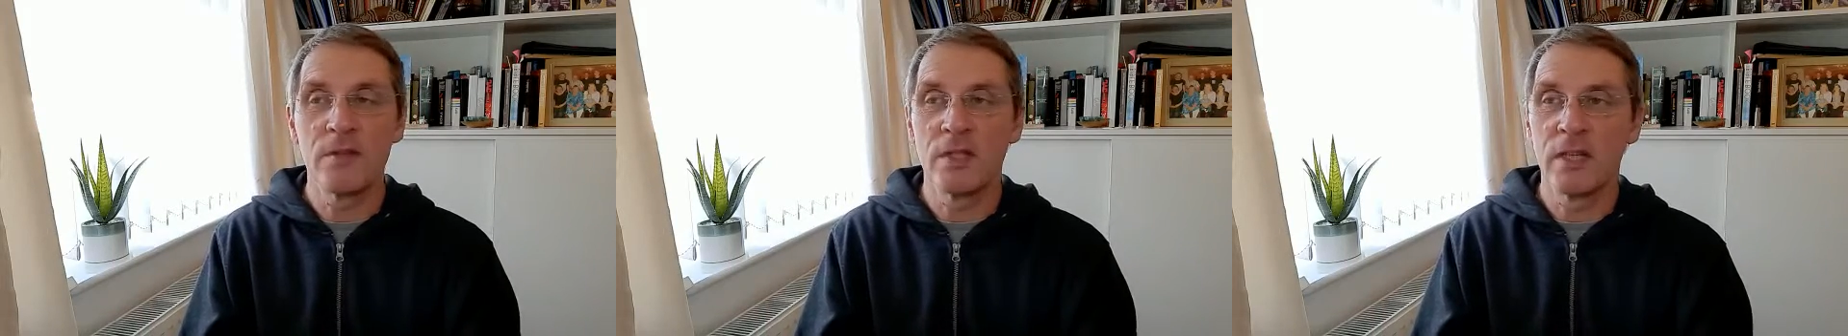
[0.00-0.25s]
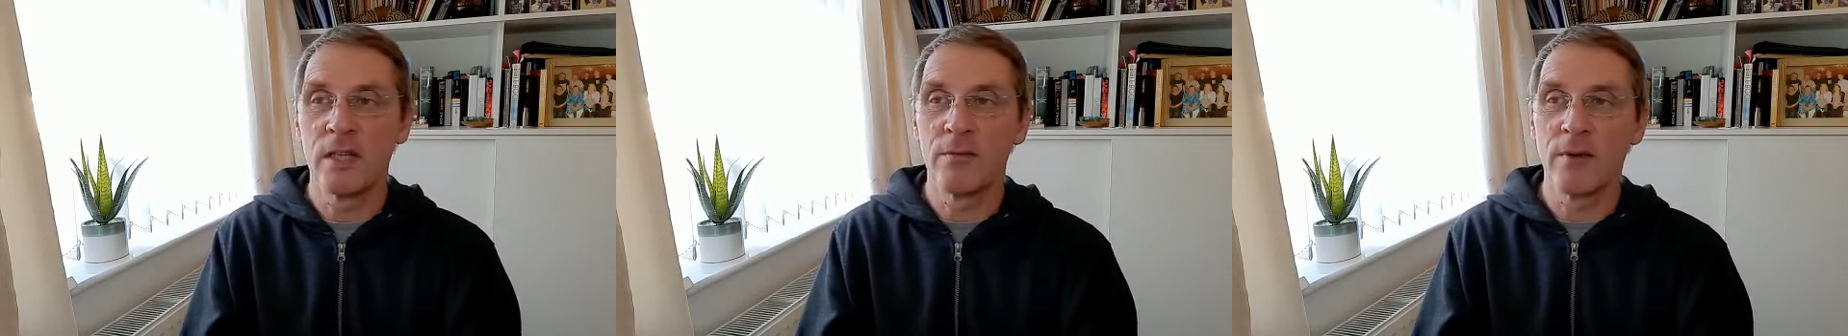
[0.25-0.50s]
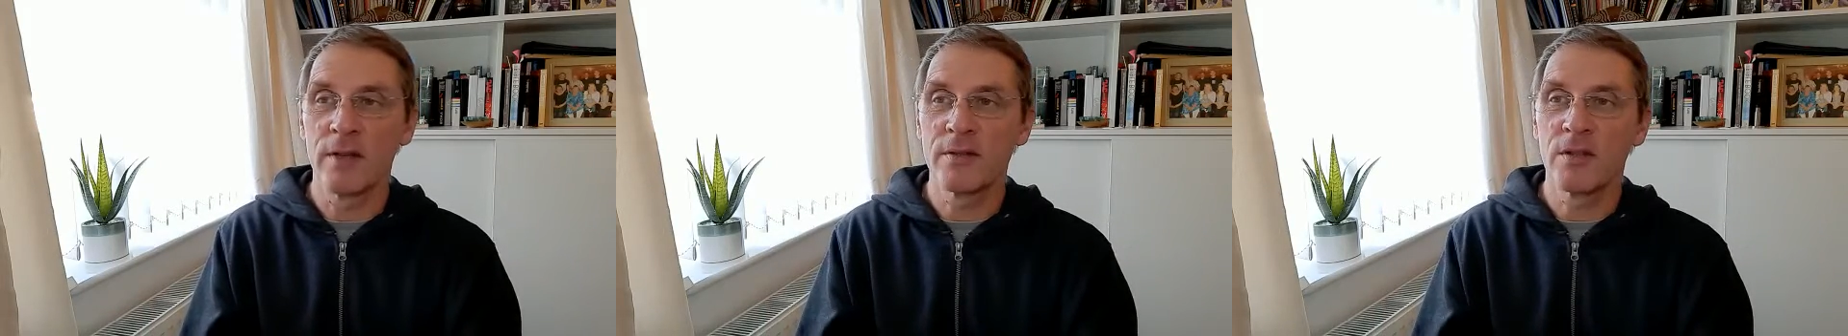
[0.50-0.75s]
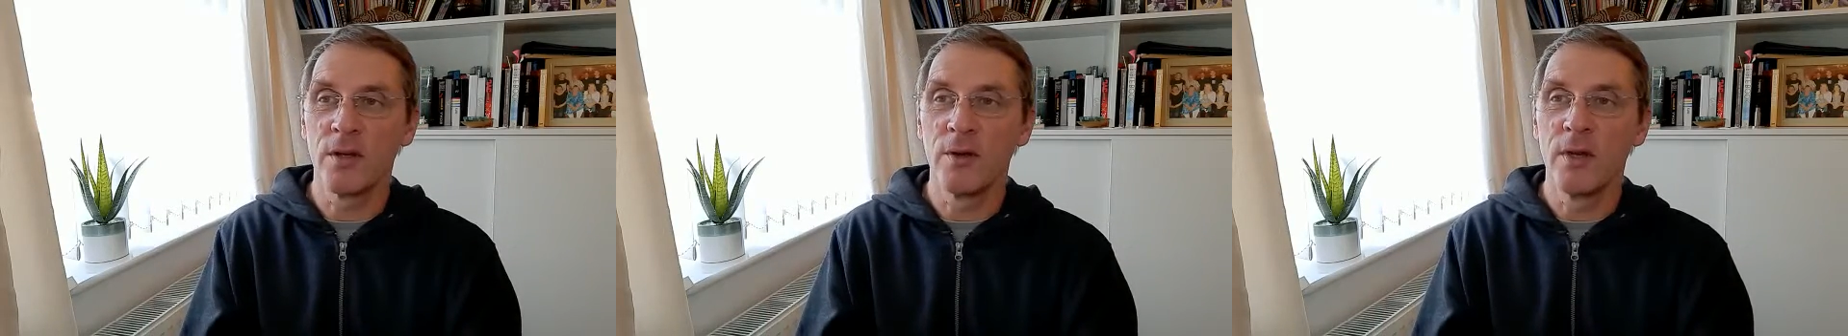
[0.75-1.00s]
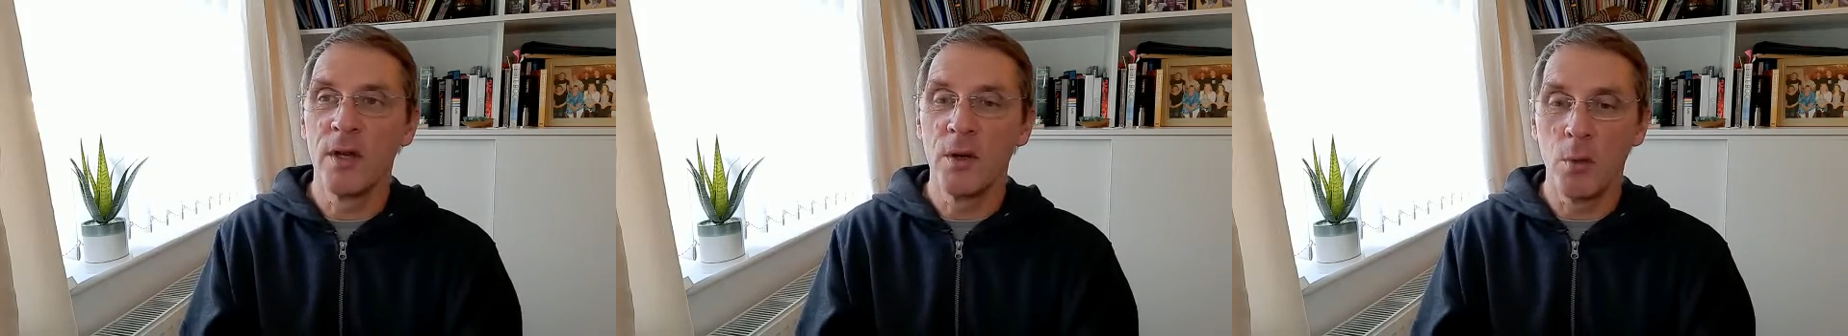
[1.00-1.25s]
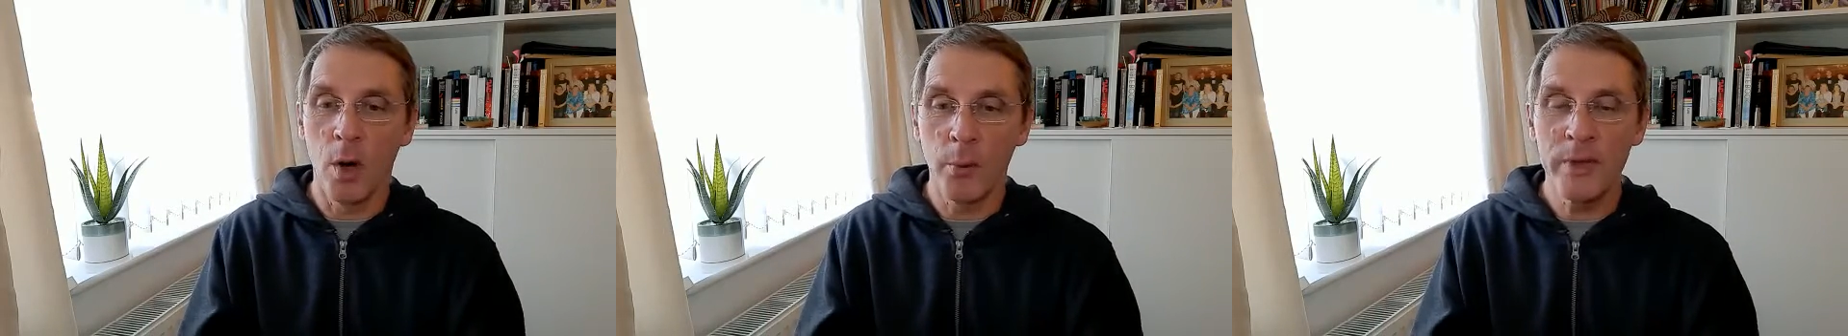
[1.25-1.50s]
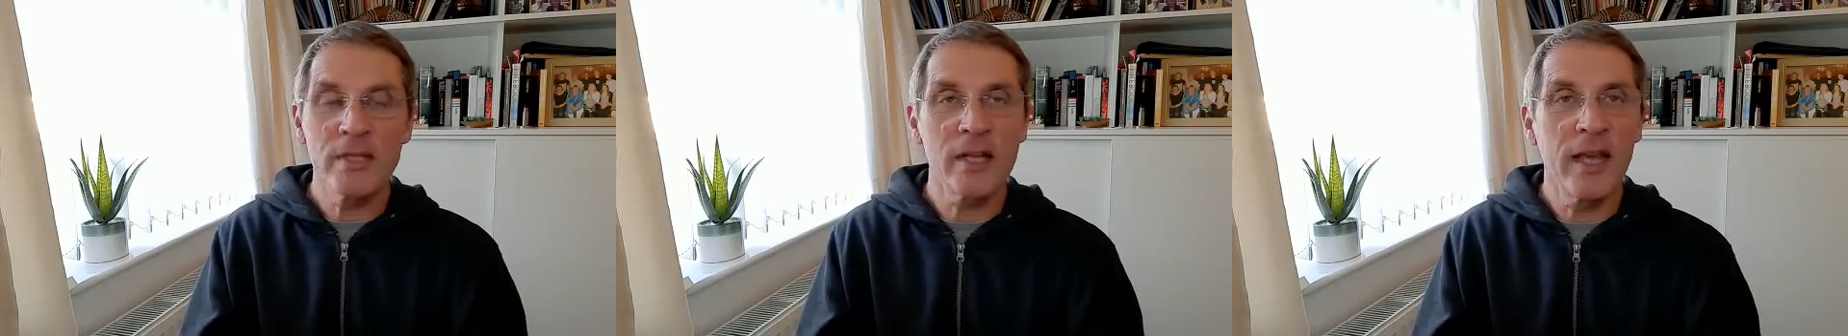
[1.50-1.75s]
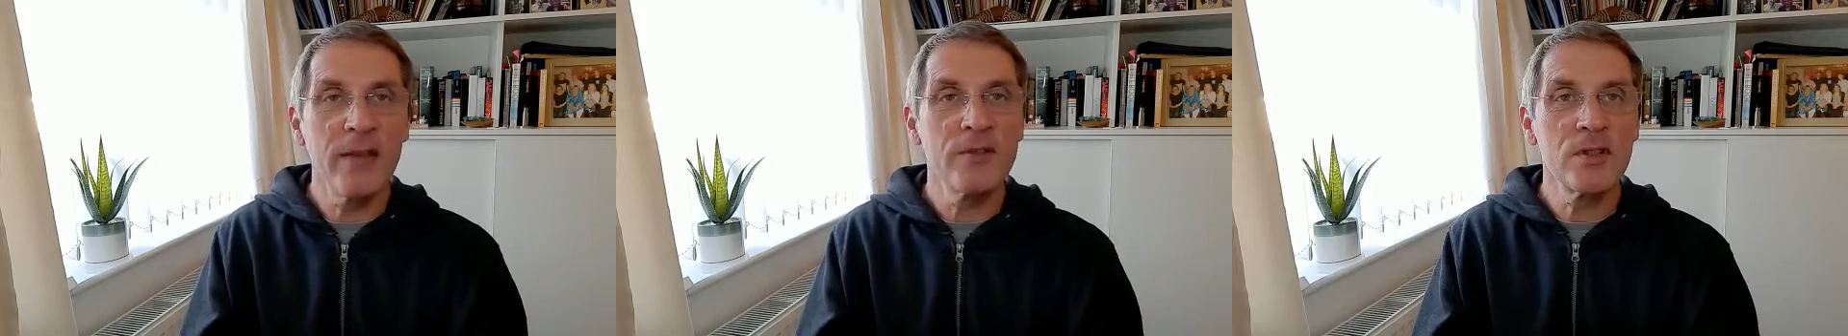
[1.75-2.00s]
in need of rescue. What are we
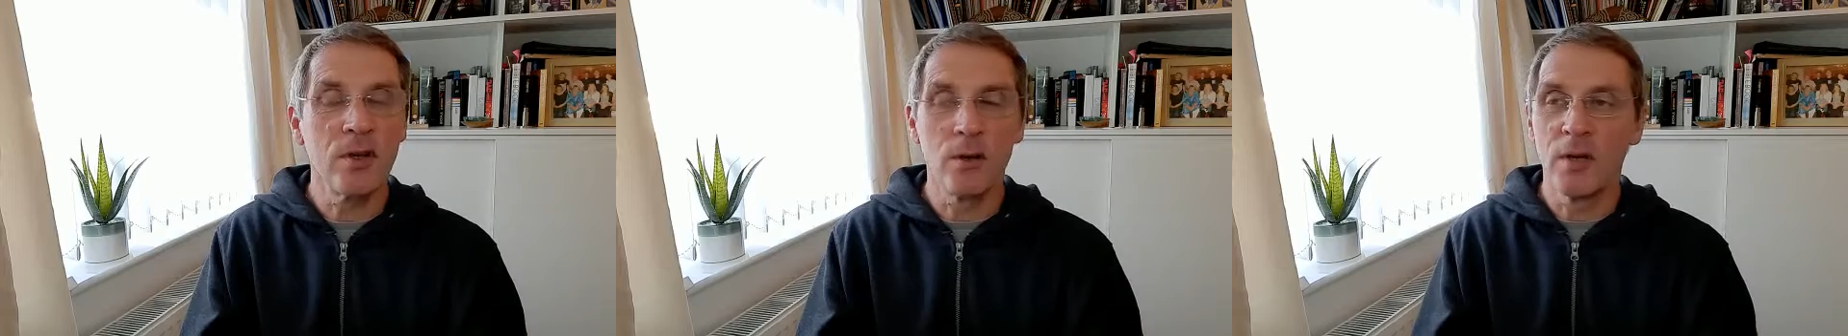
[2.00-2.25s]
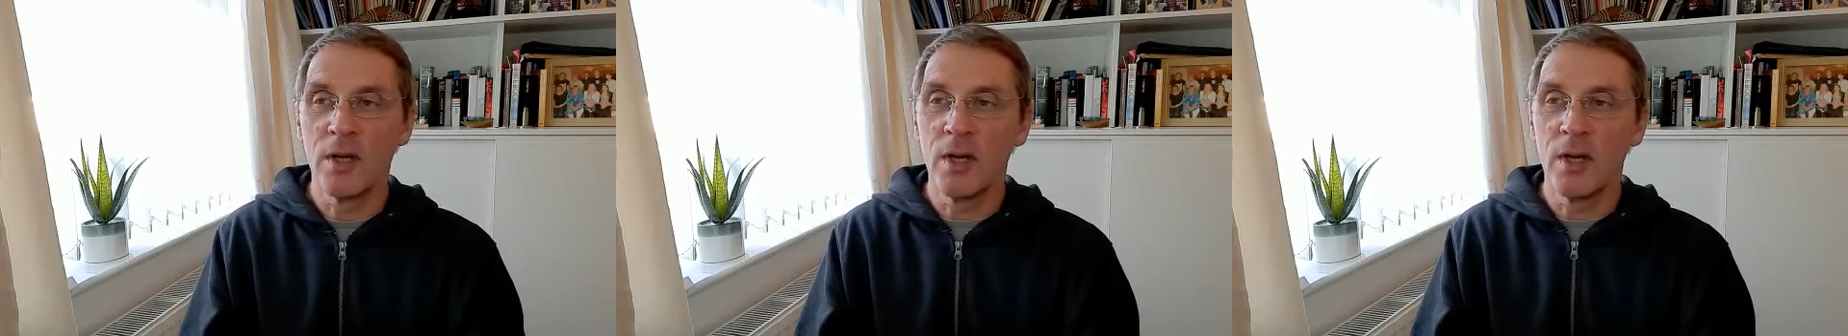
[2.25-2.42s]
slaves to?